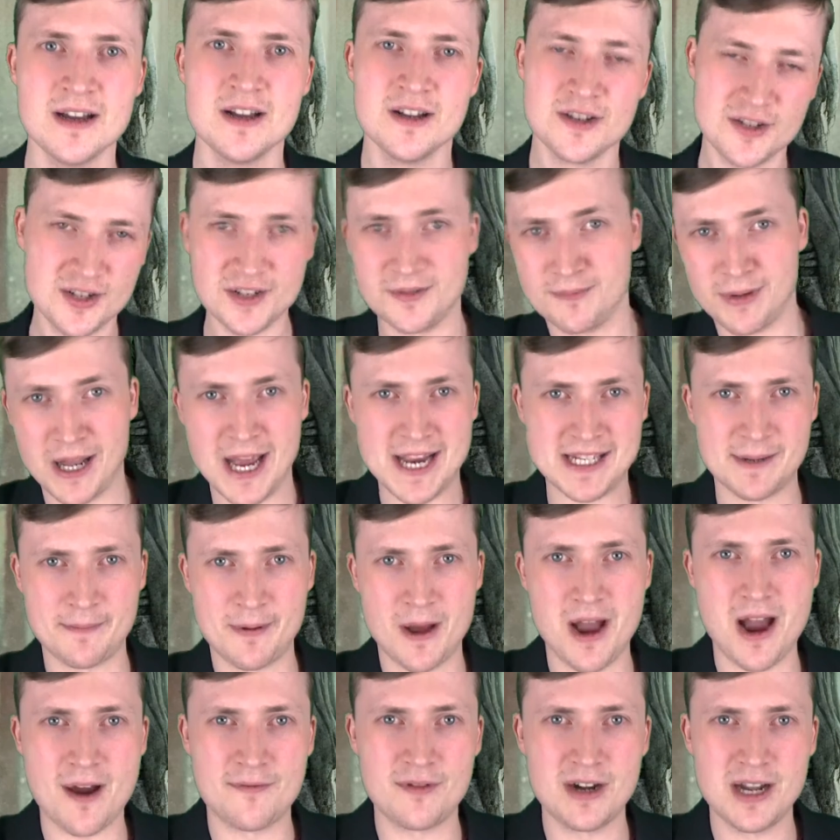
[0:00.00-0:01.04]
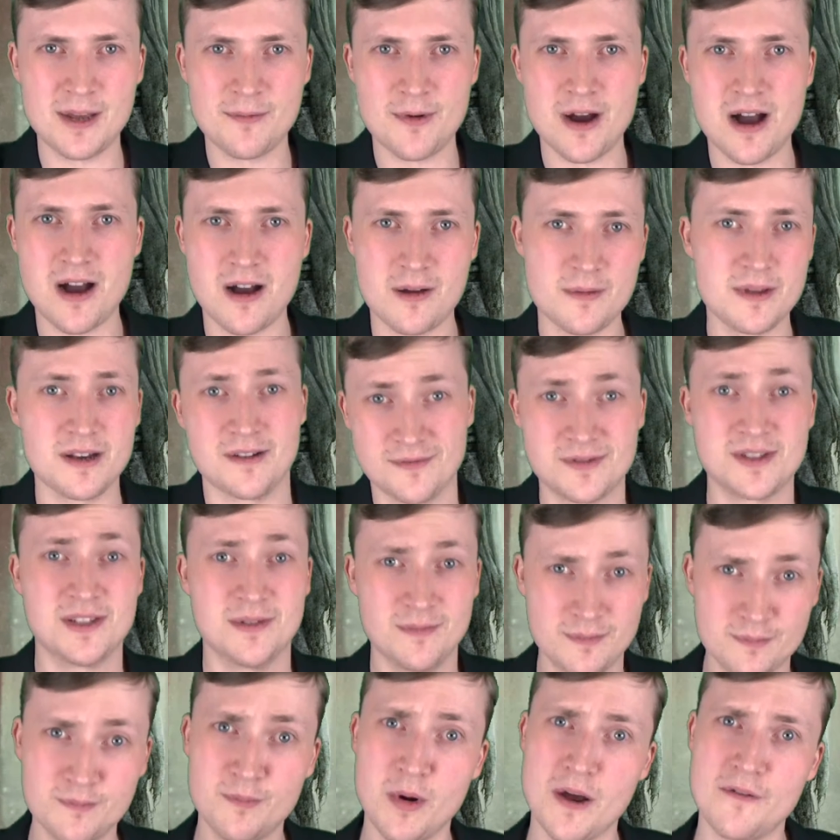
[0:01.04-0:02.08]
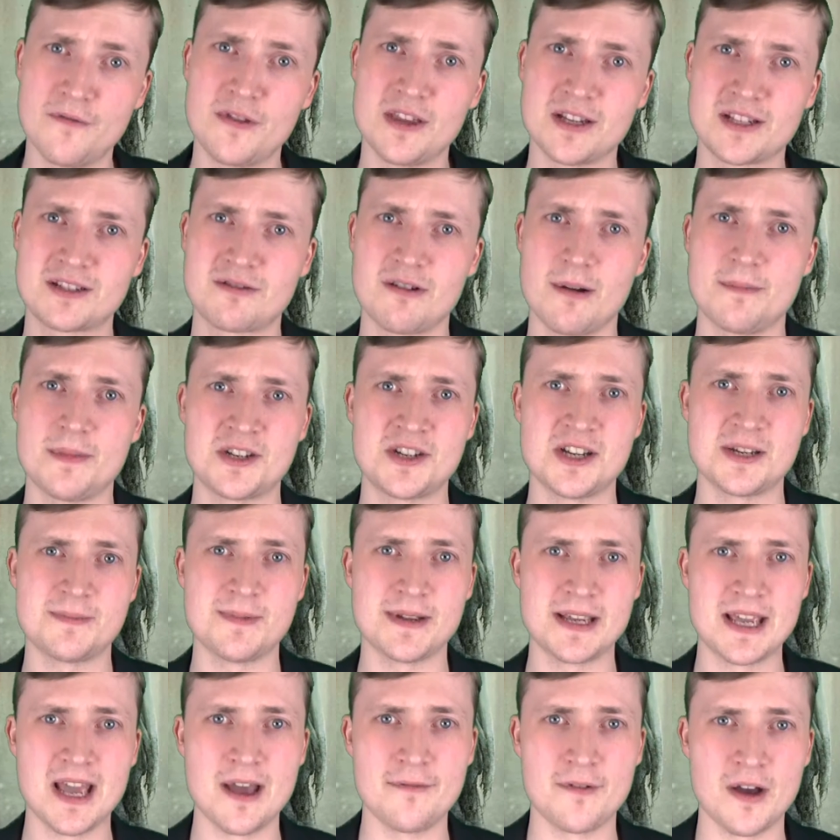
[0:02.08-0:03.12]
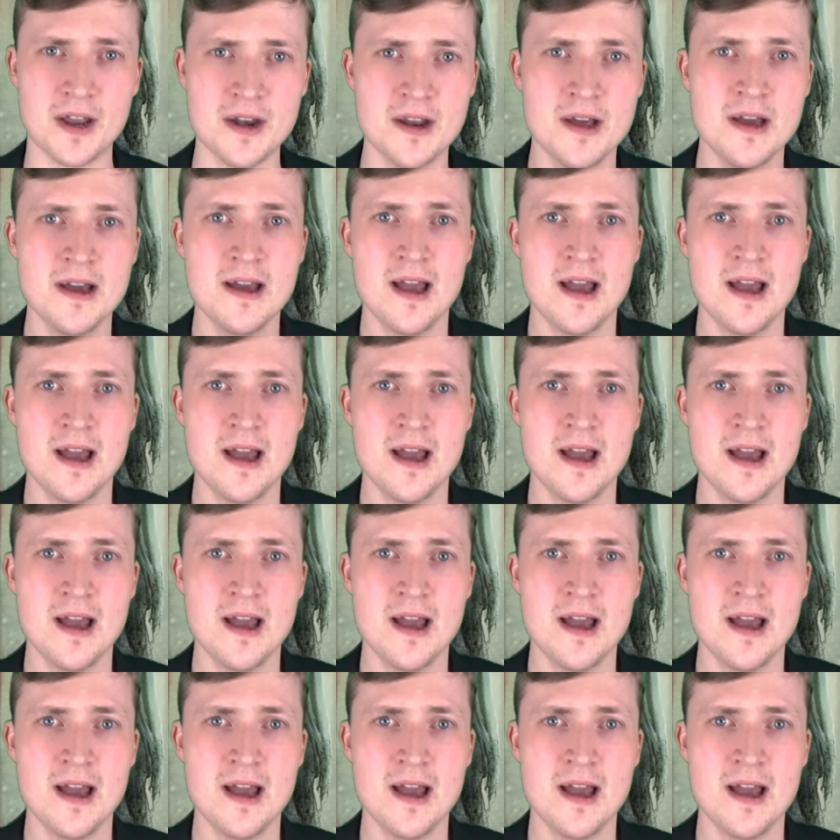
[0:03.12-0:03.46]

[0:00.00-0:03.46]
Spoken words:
She plays her part really well, you know, with the script that she's been given.